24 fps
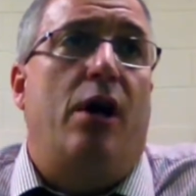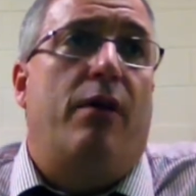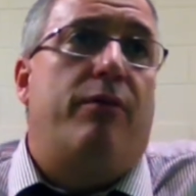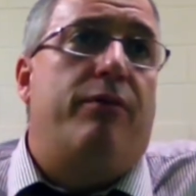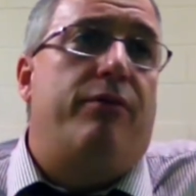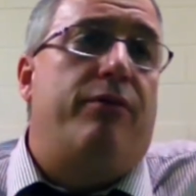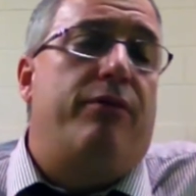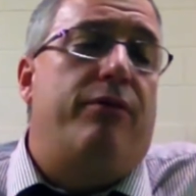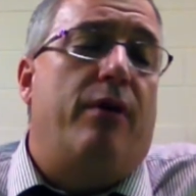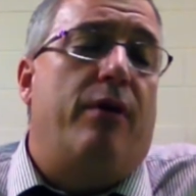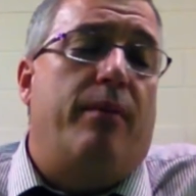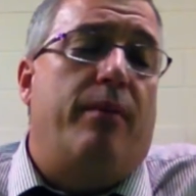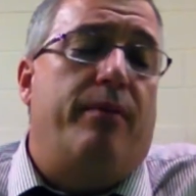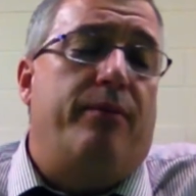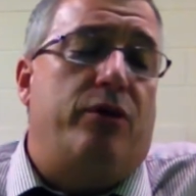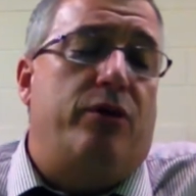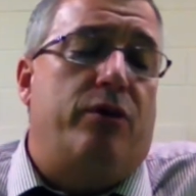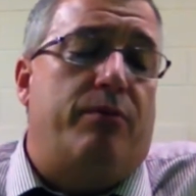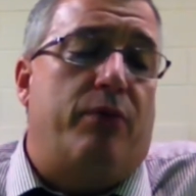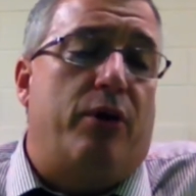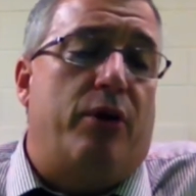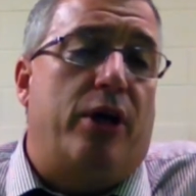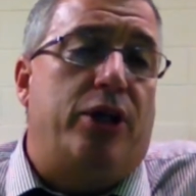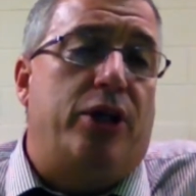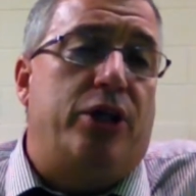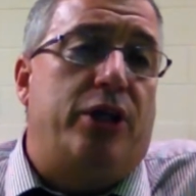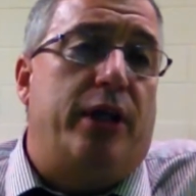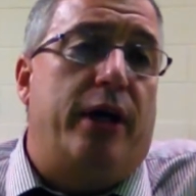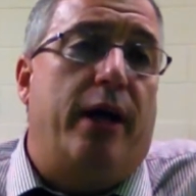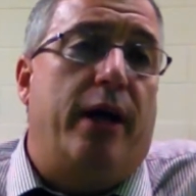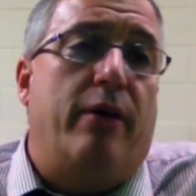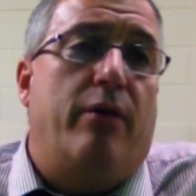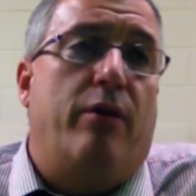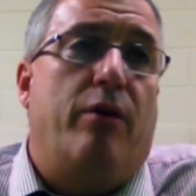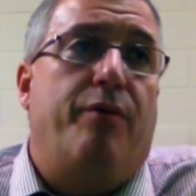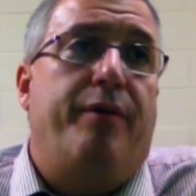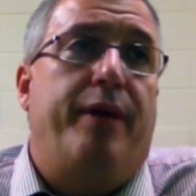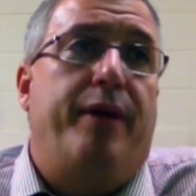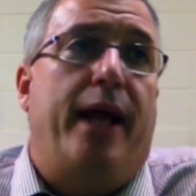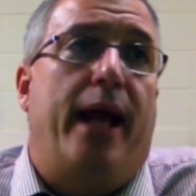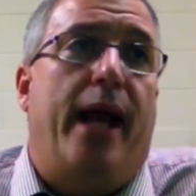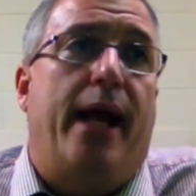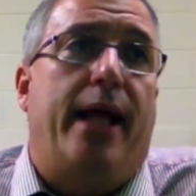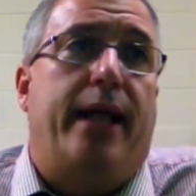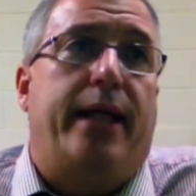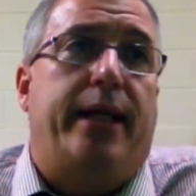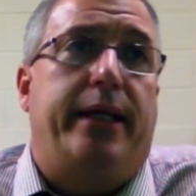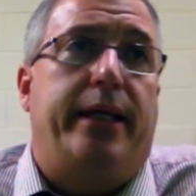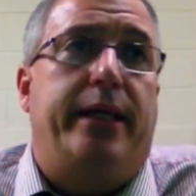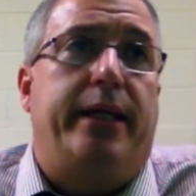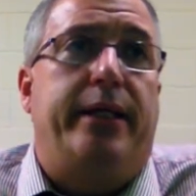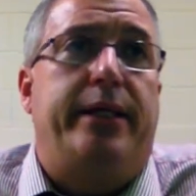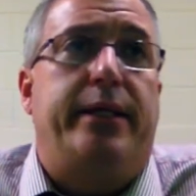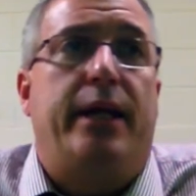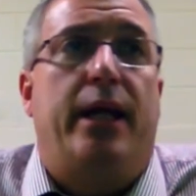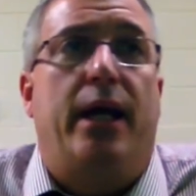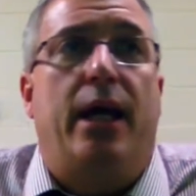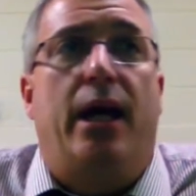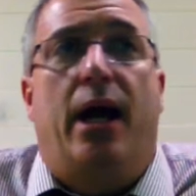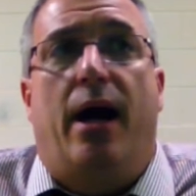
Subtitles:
from Depression-era realities.